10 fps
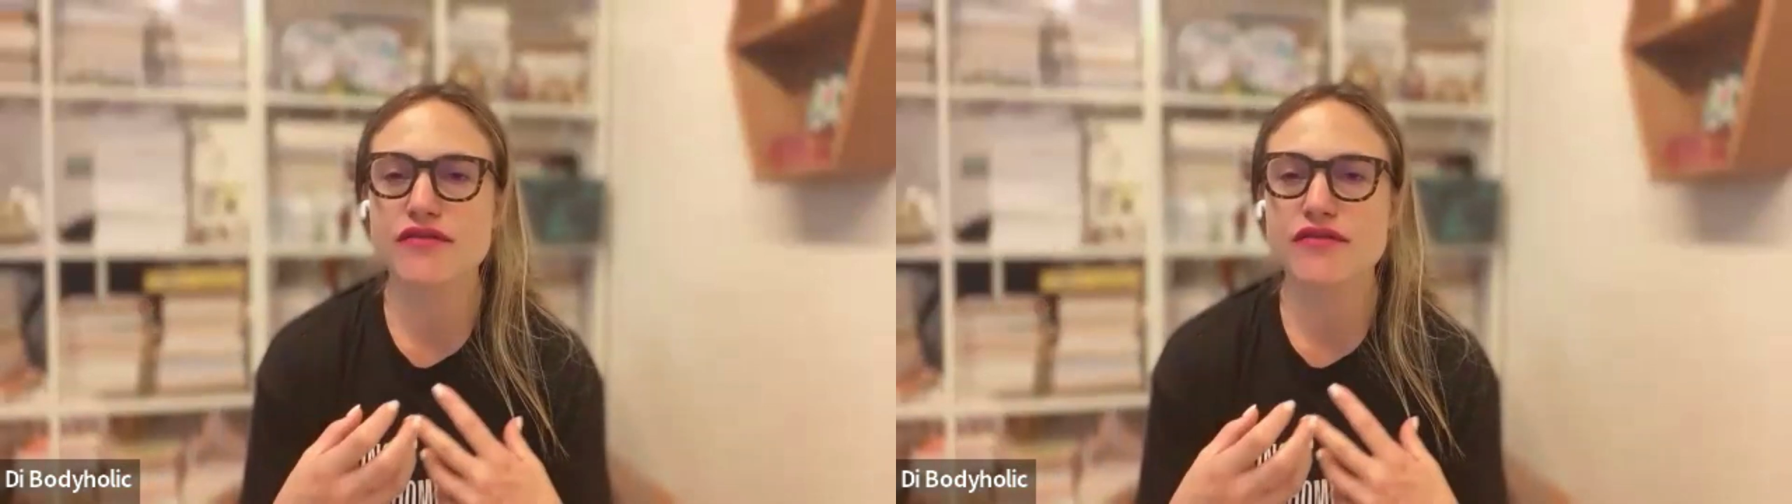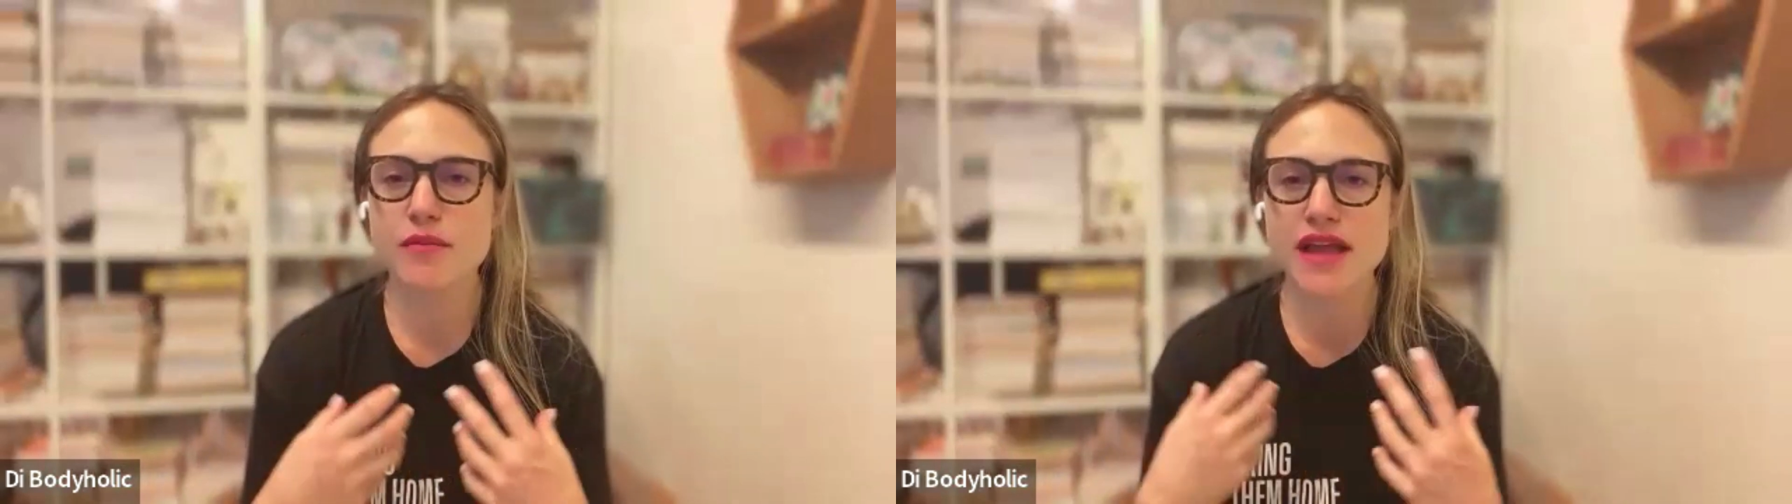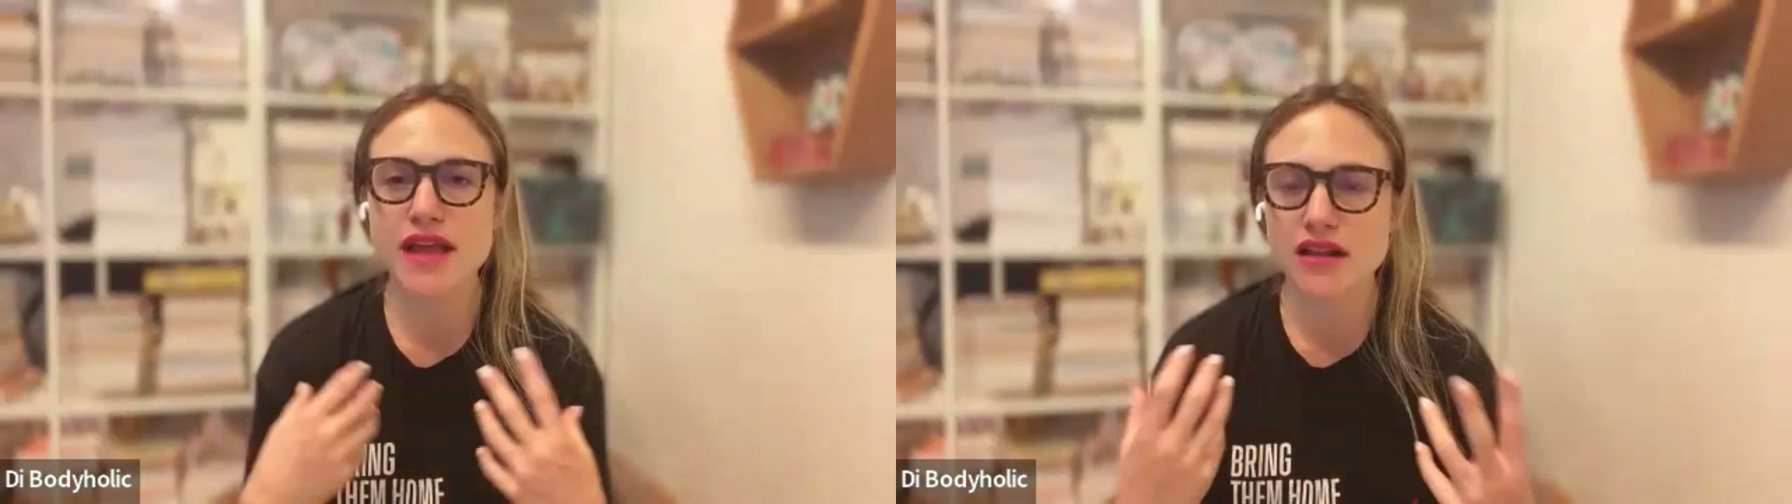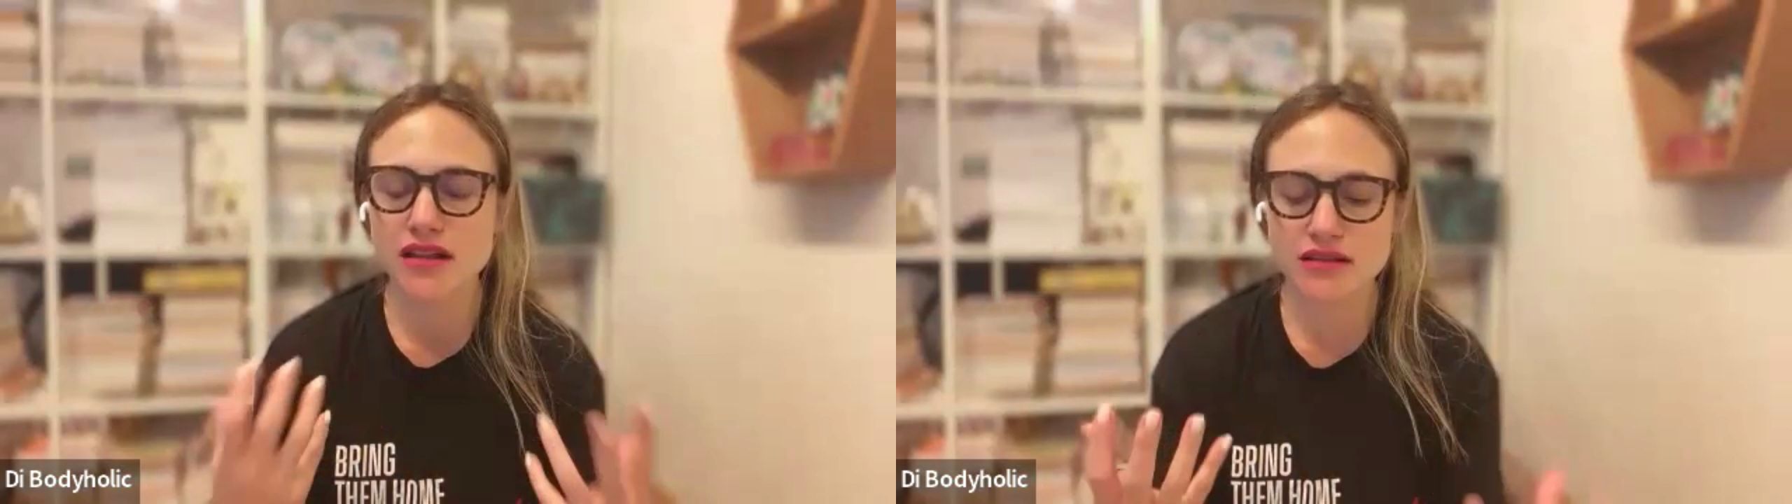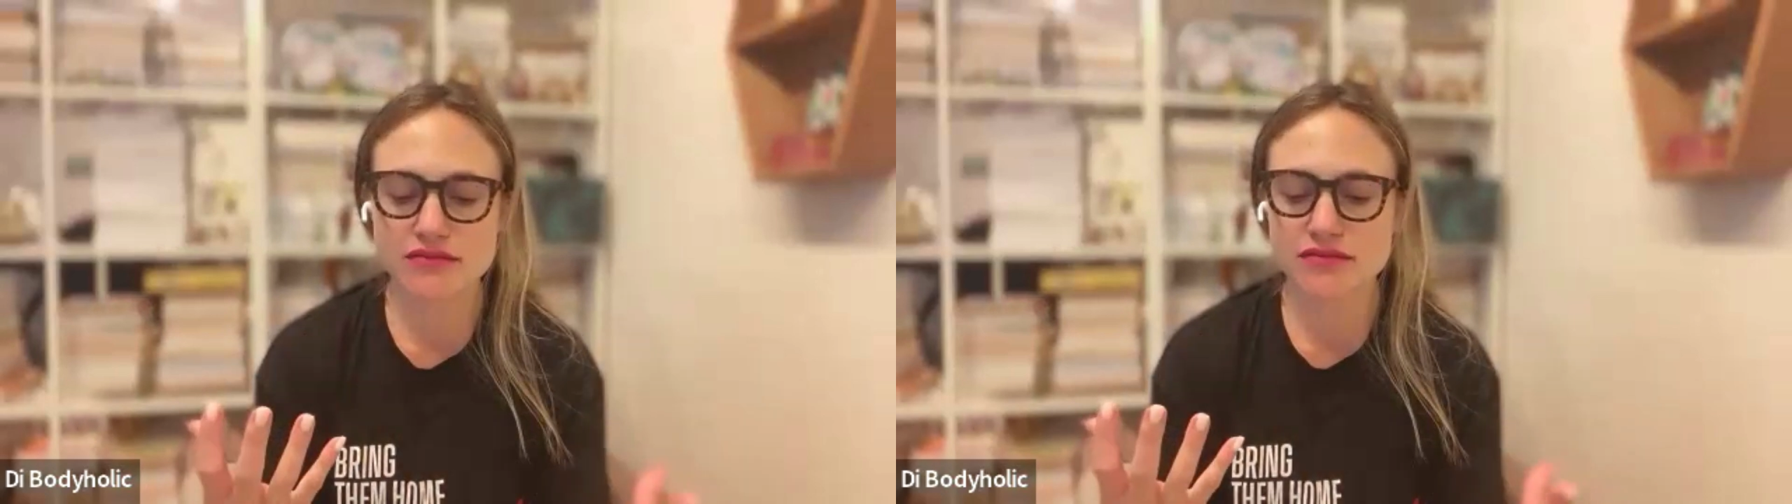
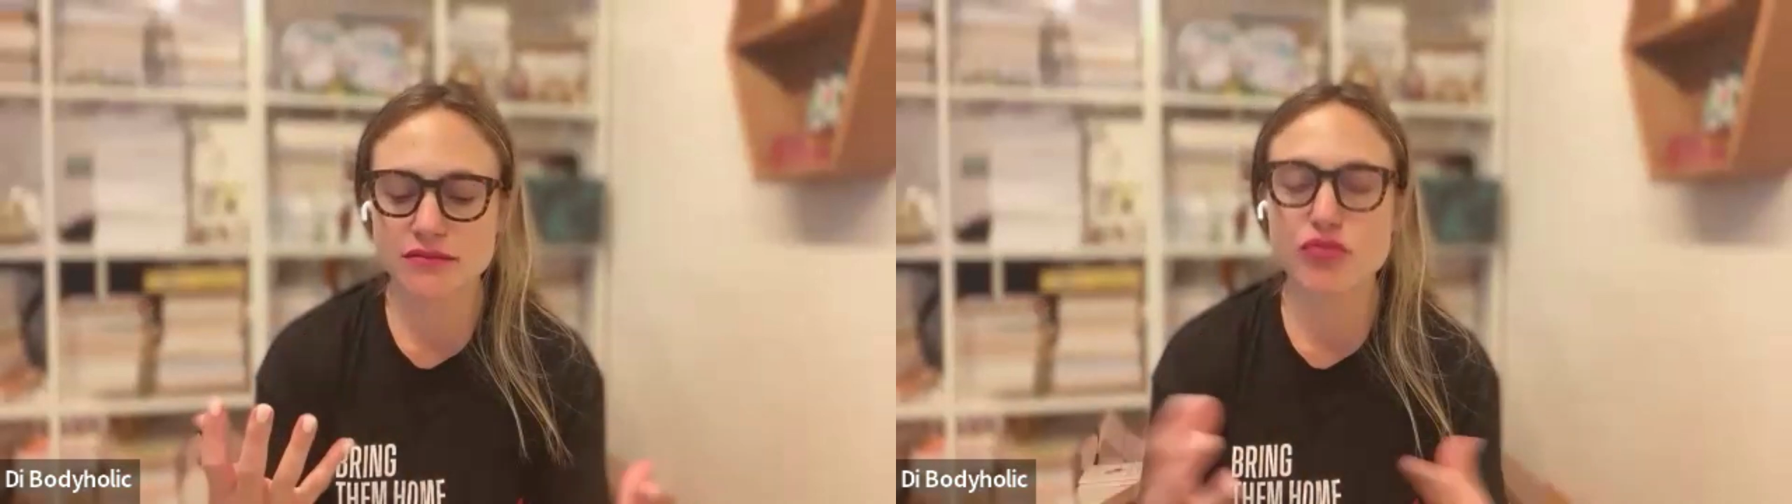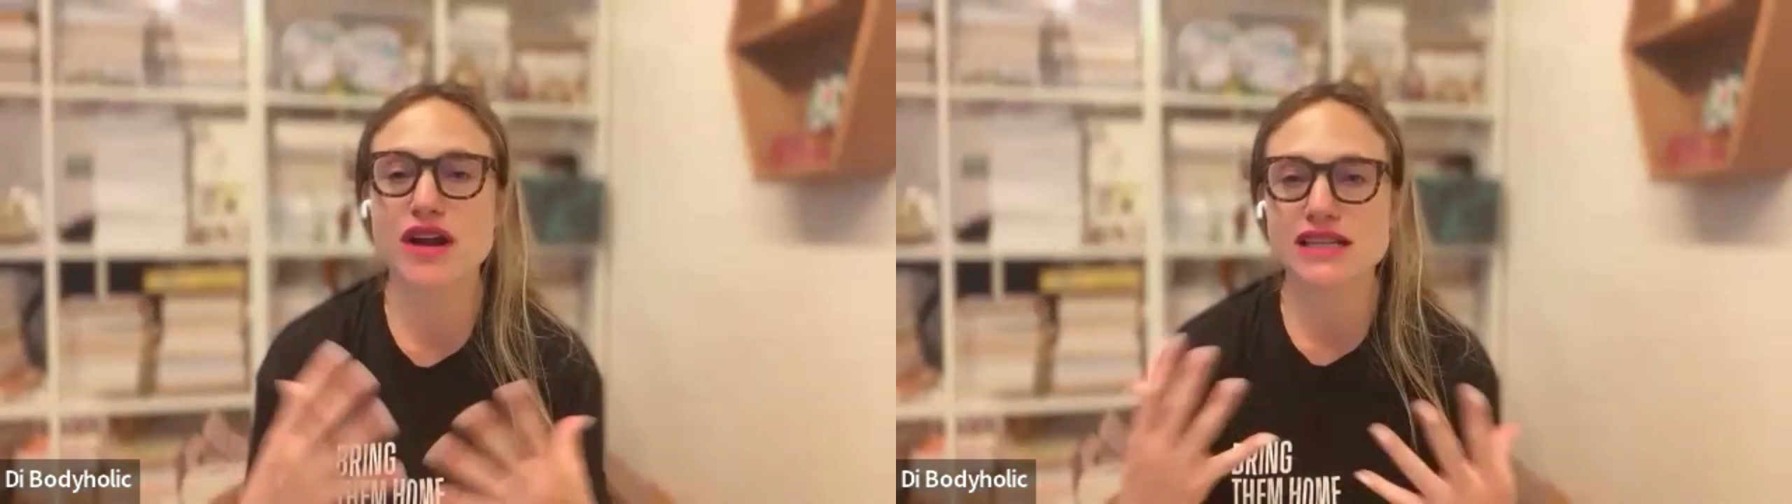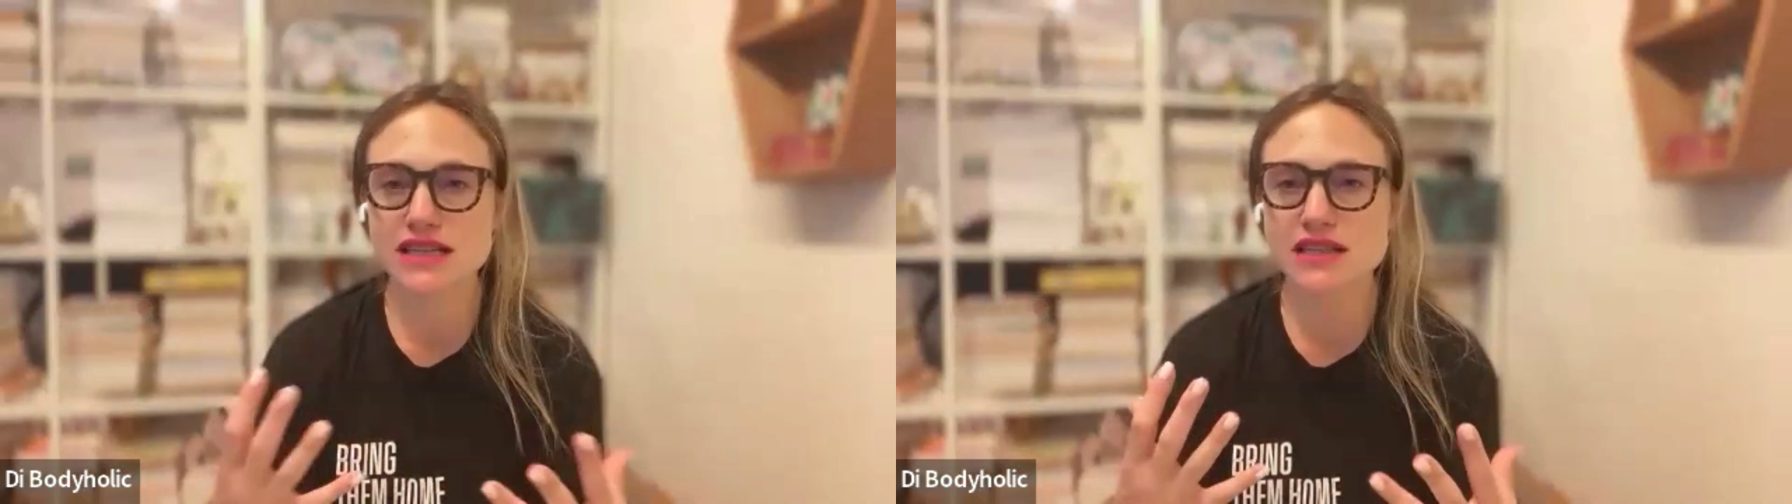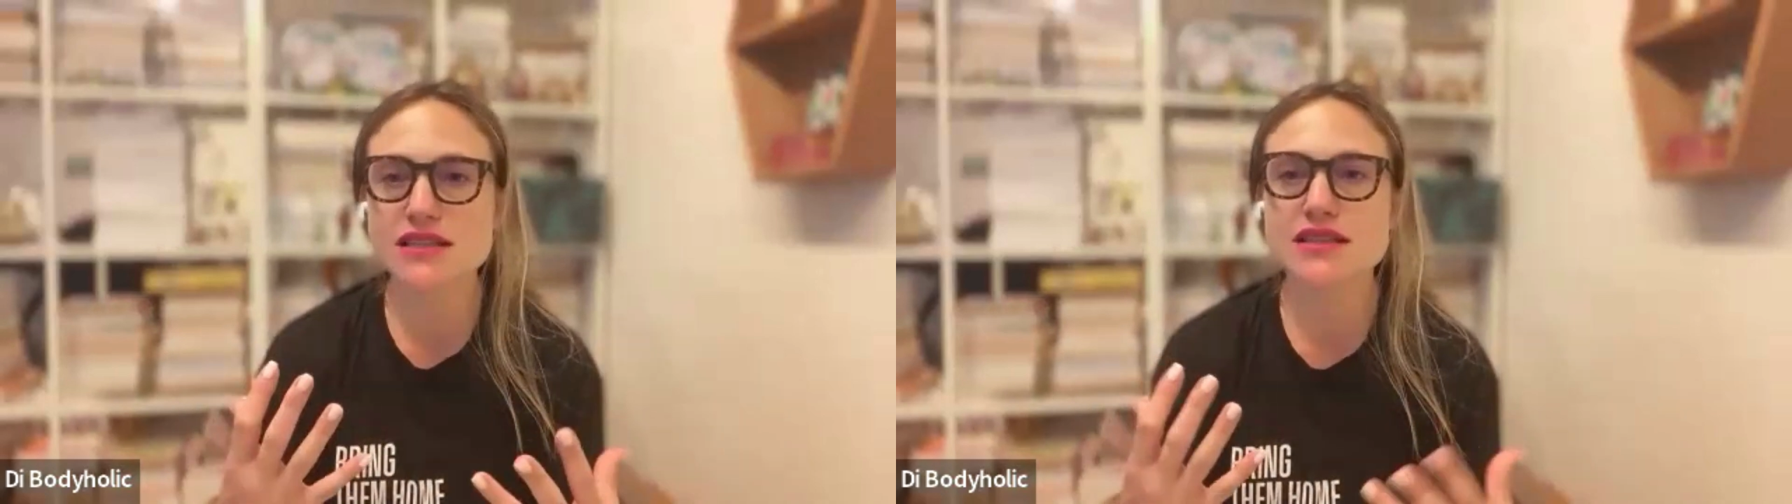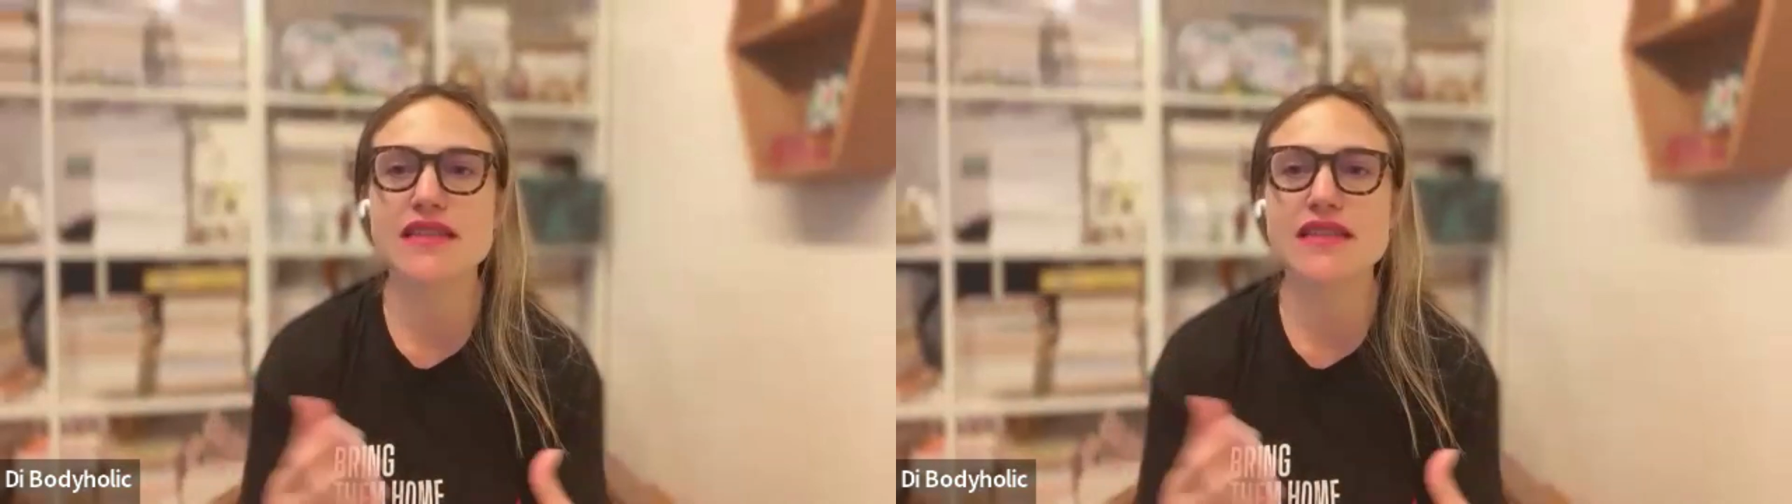female presence,